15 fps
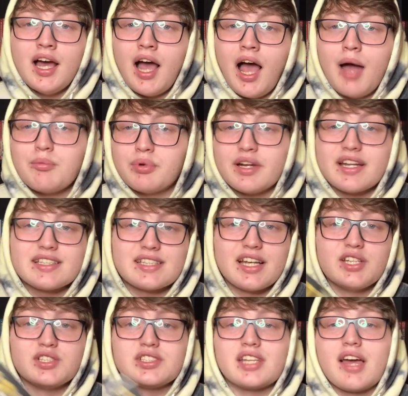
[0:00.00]
I'm pretty
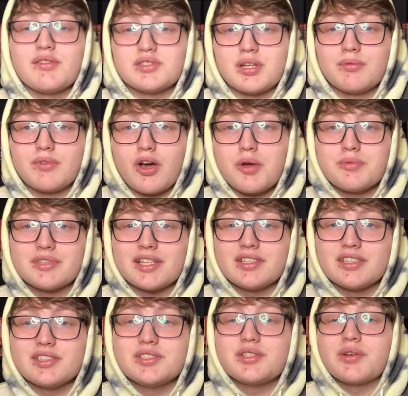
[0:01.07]
excited just to have some volumes at
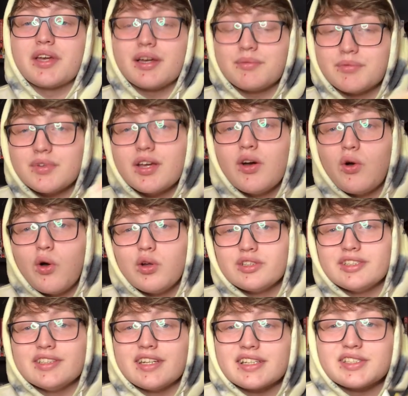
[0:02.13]
least. So yeah, on
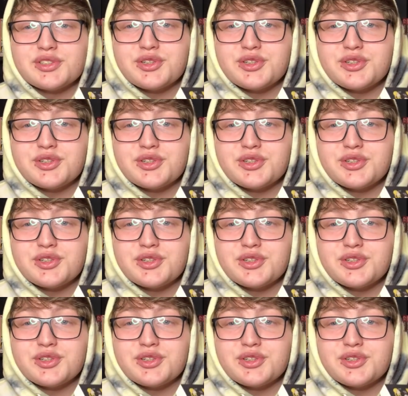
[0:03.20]
to the next